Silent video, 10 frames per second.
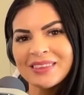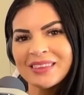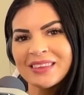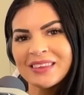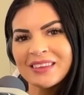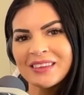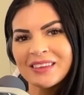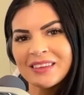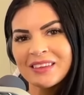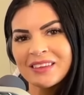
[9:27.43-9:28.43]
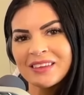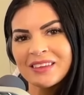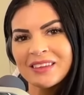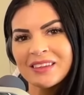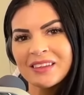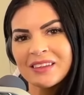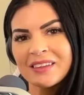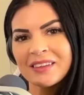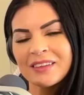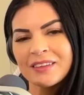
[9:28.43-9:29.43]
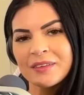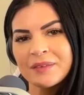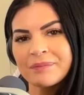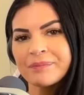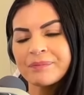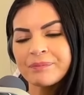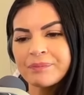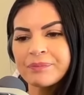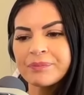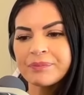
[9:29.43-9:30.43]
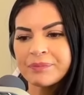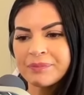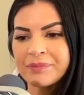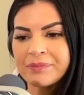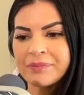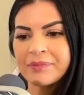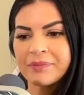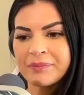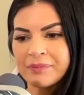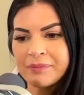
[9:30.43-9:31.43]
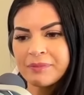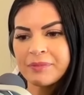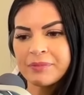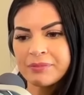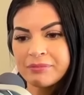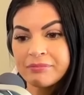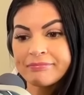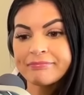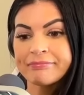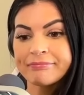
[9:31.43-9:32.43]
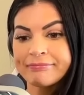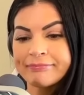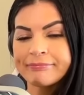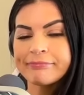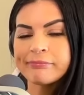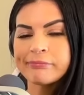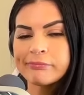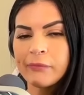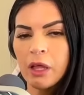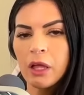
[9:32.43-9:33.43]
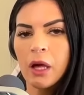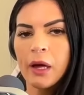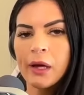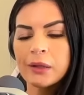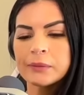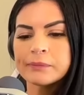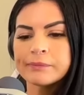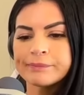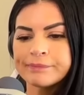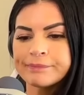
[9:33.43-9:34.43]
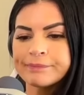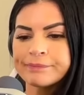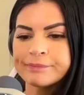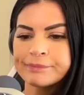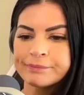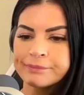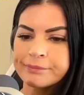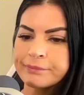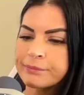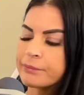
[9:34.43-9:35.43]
This person isn't speaking.